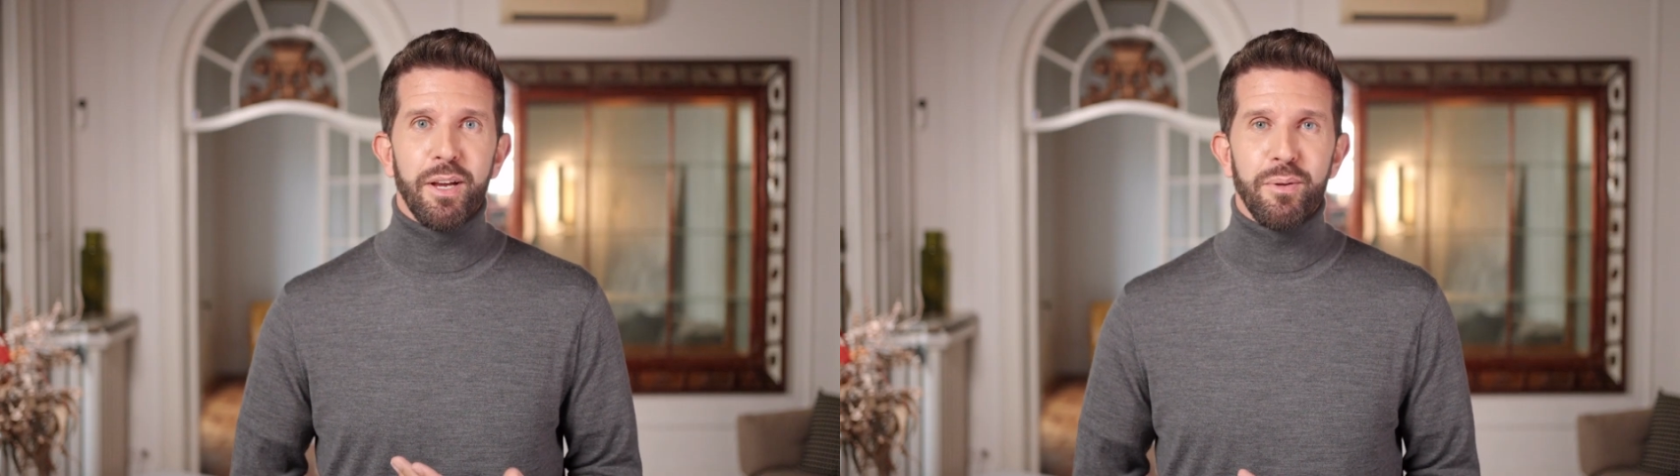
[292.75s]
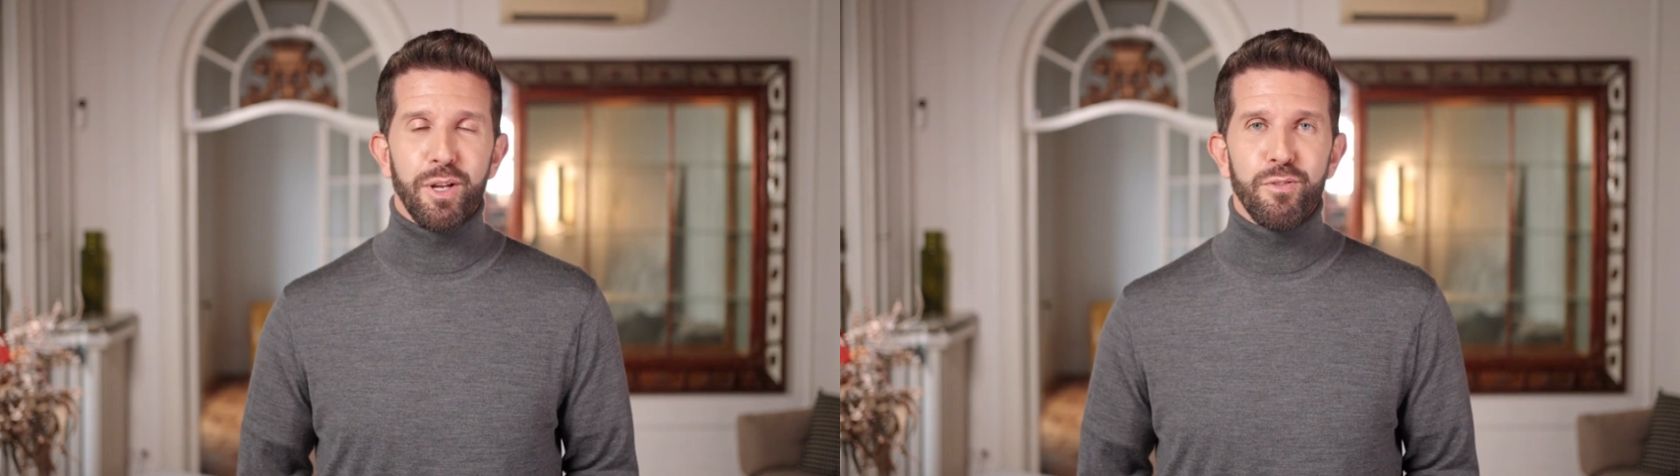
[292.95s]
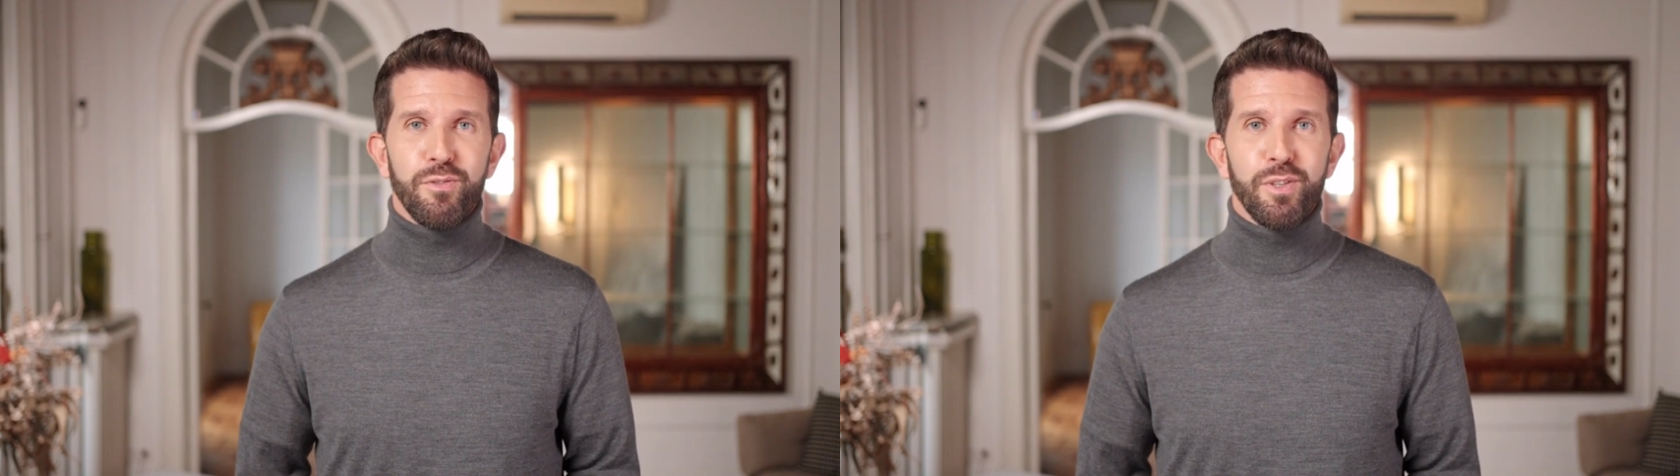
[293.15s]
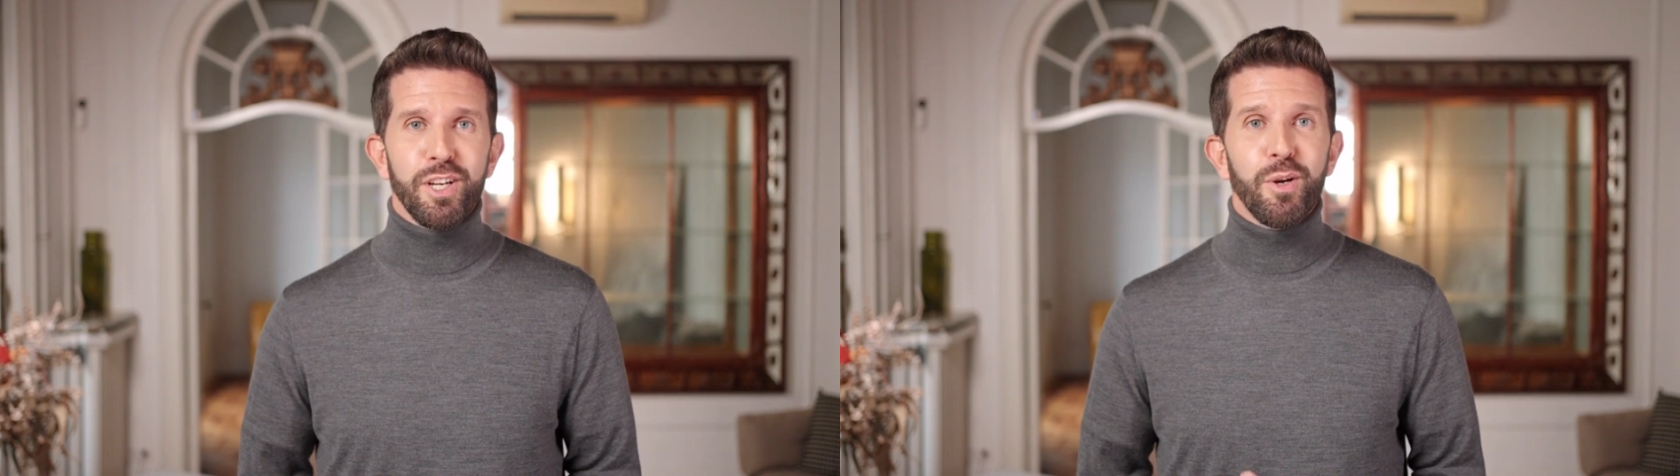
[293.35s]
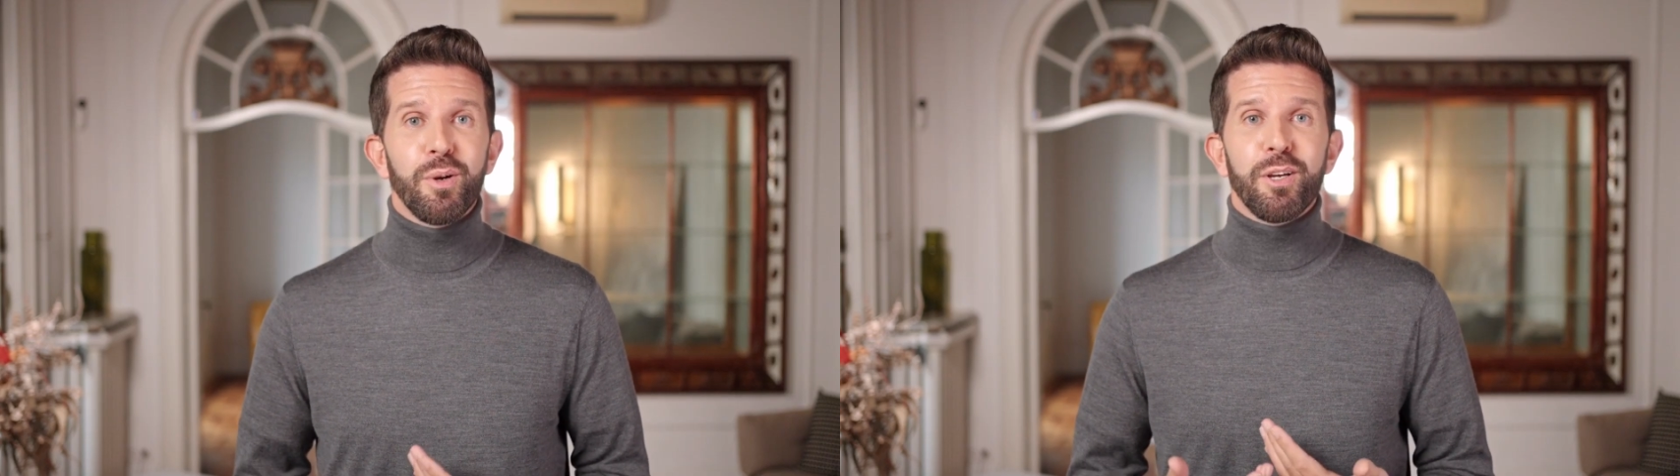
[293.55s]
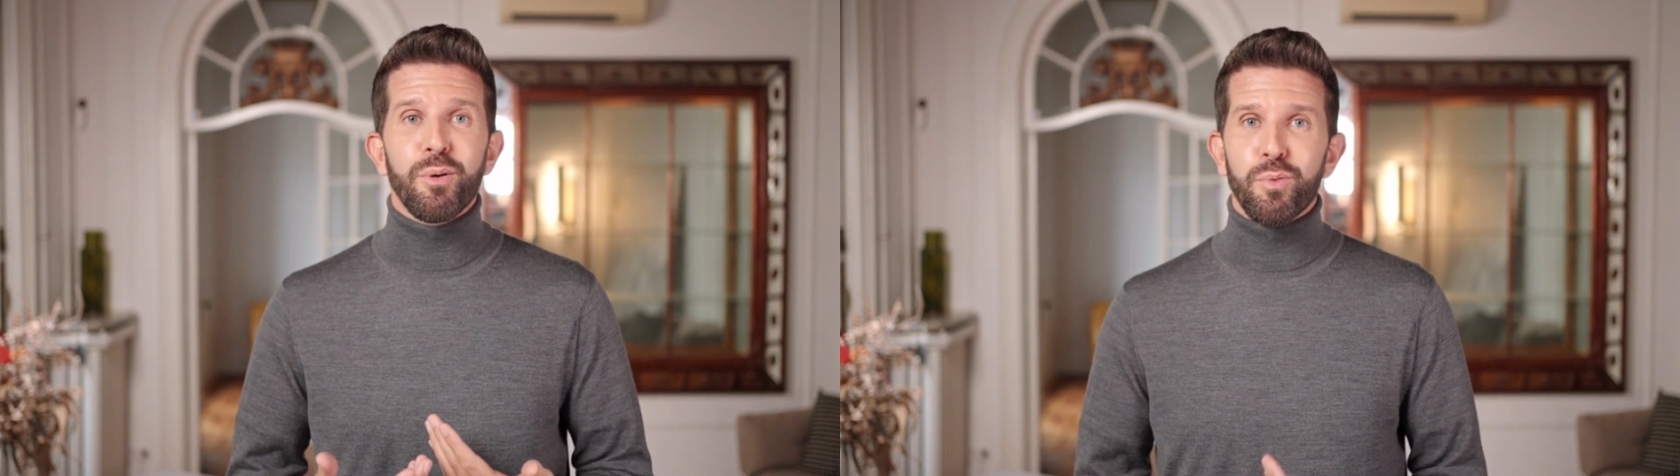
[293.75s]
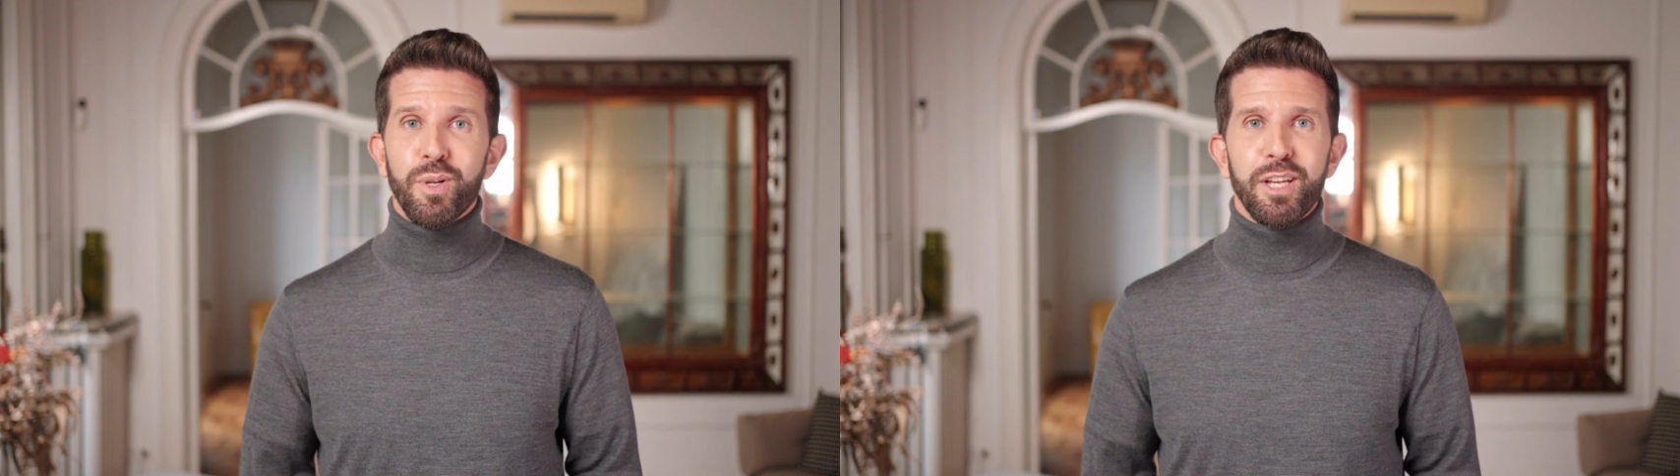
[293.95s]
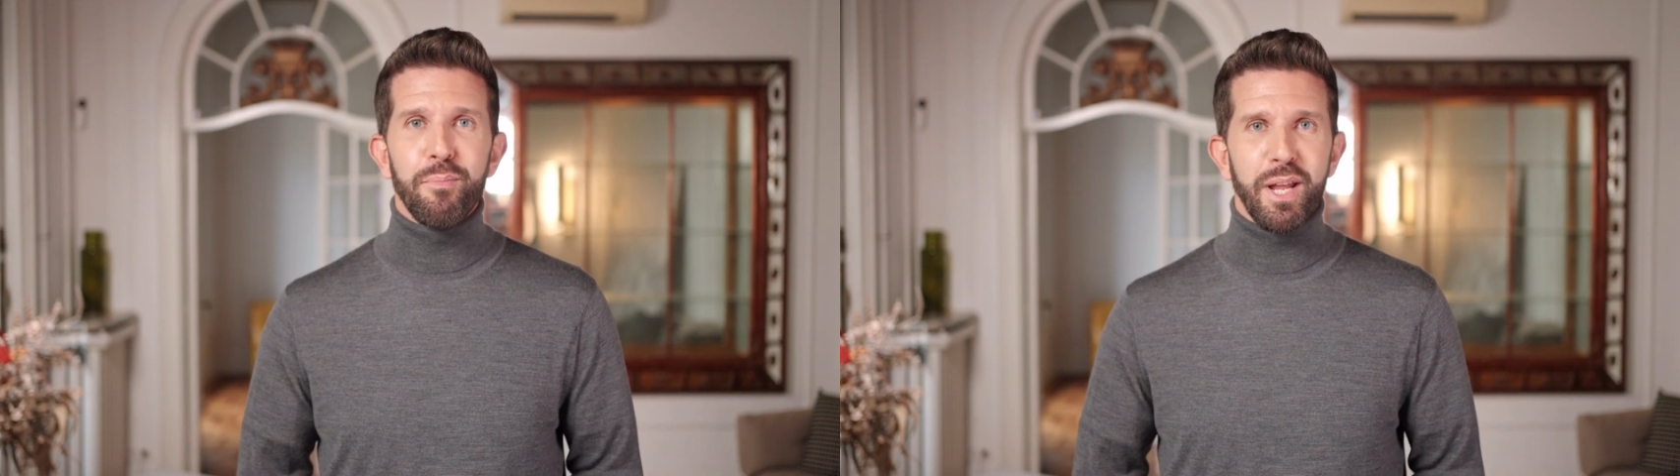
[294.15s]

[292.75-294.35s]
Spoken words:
They're fear and greed